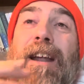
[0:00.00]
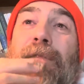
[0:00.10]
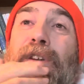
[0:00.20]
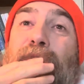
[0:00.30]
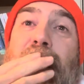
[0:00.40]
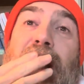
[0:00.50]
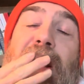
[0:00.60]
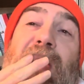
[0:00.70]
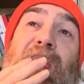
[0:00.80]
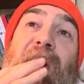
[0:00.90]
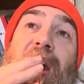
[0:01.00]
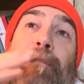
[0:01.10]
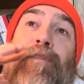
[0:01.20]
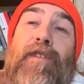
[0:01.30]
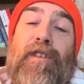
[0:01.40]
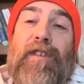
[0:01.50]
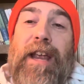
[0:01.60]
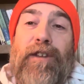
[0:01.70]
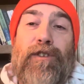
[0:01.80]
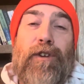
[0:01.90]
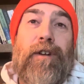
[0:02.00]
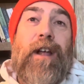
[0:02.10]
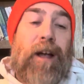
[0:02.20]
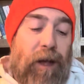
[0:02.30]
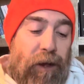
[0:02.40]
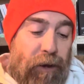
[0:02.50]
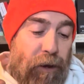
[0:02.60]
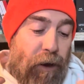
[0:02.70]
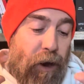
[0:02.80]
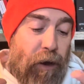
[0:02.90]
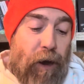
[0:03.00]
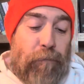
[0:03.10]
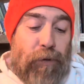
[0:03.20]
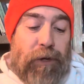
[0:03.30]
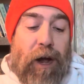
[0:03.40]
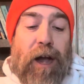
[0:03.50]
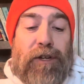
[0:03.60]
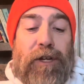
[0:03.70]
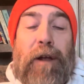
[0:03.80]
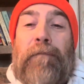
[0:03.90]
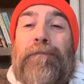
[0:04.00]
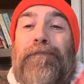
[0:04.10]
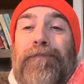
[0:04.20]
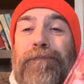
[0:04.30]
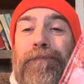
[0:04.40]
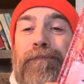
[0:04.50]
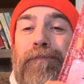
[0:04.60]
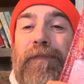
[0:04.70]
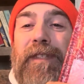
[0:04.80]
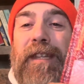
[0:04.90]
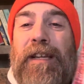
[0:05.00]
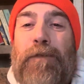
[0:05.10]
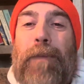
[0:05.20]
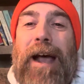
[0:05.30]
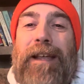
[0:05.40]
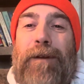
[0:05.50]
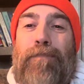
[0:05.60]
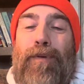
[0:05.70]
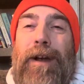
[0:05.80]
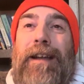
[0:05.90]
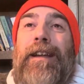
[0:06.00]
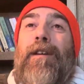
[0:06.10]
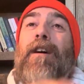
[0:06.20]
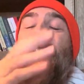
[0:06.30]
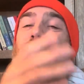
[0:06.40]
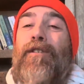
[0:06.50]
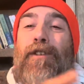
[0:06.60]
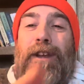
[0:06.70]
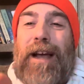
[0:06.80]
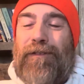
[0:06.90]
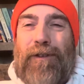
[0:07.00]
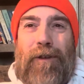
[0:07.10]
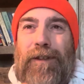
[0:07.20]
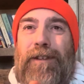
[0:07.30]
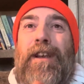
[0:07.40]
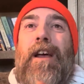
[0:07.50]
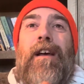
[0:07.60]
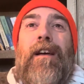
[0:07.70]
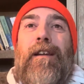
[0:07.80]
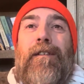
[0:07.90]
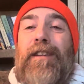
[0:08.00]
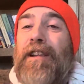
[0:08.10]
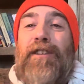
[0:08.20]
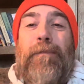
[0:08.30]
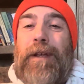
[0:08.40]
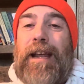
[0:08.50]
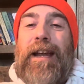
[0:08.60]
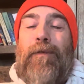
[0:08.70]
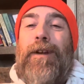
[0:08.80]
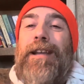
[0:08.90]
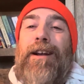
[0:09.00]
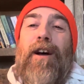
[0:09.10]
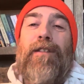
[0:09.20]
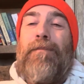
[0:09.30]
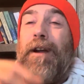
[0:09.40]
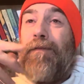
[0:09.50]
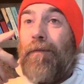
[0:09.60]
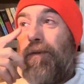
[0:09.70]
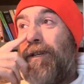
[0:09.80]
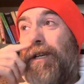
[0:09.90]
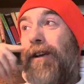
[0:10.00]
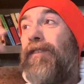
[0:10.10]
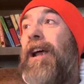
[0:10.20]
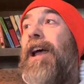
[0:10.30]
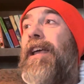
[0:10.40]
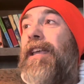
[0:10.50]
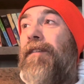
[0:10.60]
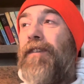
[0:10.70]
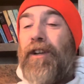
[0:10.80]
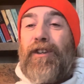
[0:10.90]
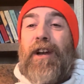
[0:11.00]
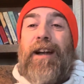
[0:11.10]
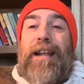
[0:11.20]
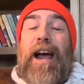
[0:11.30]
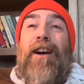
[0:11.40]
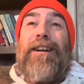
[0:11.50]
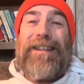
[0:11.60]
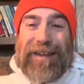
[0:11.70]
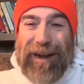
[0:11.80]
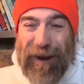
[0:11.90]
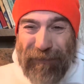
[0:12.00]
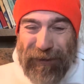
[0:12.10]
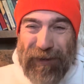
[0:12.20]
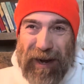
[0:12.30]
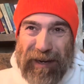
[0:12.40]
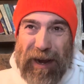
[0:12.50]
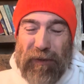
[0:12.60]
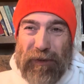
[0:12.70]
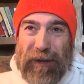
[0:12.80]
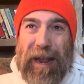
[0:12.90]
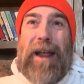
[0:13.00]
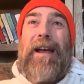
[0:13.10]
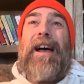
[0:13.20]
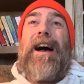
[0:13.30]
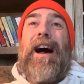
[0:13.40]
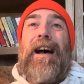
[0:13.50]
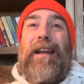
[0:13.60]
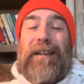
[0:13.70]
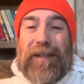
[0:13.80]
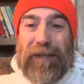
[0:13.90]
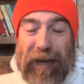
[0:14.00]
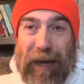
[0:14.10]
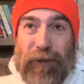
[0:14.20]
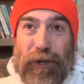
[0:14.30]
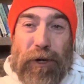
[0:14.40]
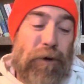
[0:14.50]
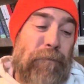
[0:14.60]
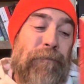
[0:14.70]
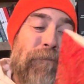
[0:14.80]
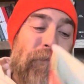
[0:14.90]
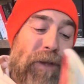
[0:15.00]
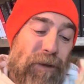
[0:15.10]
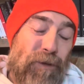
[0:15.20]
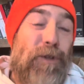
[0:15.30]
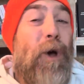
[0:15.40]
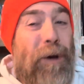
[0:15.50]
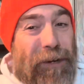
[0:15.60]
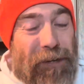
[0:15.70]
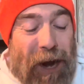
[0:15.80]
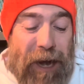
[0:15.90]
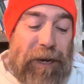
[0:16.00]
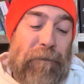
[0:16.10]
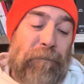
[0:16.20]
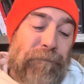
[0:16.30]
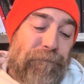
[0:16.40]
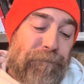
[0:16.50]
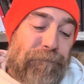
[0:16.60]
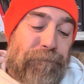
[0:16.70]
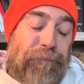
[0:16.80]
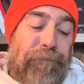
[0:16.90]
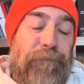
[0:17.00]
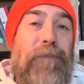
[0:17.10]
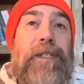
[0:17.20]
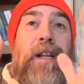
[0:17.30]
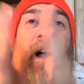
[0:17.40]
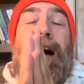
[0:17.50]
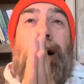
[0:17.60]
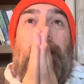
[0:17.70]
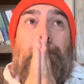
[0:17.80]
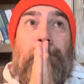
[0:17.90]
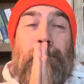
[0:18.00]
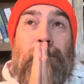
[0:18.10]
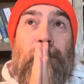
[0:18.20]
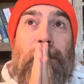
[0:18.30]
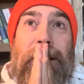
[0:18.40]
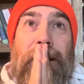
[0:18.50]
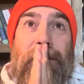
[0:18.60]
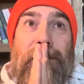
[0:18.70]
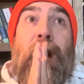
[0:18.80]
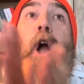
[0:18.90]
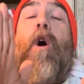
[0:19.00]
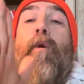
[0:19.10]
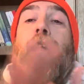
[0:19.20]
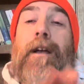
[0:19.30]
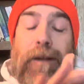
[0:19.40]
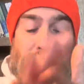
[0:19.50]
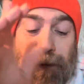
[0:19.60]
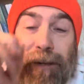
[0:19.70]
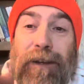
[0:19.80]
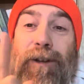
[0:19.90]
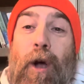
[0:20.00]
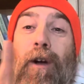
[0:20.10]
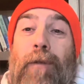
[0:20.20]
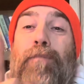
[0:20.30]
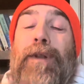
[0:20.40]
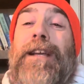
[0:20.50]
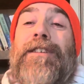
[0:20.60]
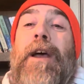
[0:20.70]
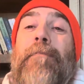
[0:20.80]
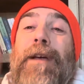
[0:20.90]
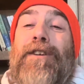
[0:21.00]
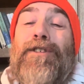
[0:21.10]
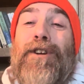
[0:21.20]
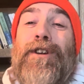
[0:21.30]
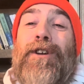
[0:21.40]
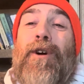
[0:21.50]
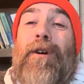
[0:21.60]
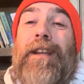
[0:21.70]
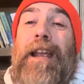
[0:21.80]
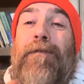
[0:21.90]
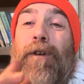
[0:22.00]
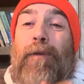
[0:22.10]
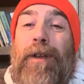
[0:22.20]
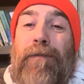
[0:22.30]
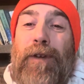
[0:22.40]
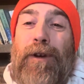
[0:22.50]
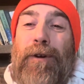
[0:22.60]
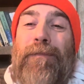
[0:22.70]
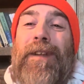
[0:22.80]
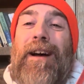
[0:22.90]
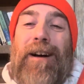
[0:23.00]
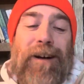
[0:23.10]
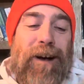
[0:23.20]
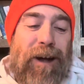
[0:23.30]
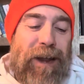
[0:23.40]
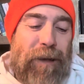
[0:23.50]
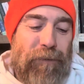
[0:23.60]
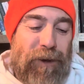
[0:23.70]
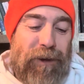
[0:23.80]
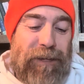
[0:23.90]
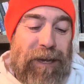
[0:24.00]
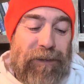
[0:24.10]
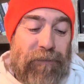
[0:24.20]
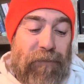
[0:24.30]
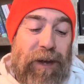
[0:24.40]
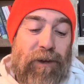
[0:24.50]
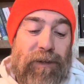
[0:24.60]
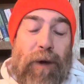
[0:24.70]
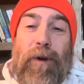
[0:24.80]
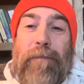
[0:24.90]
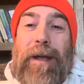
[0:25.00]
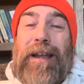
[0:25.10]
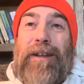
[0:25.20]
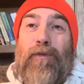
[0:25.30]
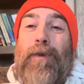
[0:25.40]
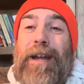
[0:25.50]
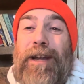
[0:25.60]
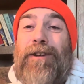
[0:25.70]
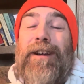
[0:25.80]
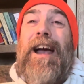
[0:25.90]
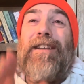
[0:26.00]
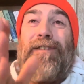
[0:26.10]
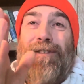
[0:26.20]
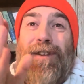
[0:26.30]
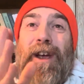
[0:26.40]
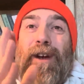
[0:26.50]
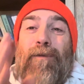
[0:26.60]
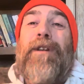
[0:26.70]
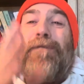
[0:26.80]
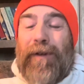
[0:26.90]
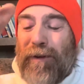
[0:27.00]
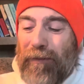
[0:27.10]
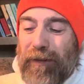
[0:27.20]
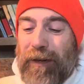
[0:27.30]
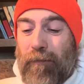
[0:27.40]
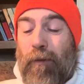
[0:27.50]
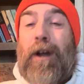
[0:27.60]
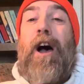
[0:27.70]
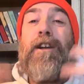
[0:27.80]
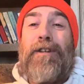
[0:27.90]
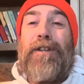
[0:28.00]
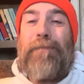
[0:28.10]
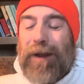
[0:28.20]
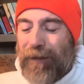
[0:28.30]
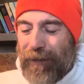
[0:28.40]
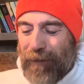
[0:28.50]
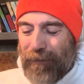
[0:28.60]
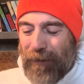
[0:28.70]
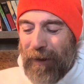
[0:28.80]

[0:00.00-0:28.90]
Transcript: off a check yesterday to St. Jude. Our book, Asha, is back in print. And you guys know this since the beginning. We take all the money from book sales, give it to charity. I already sent off a check yesterday to St. Jude. So excited. What else? Oh, go, please make sure you go and leave your review on Amazon, because that's videos I want to make, is reading your guys's reviews and what Asha has meant to you.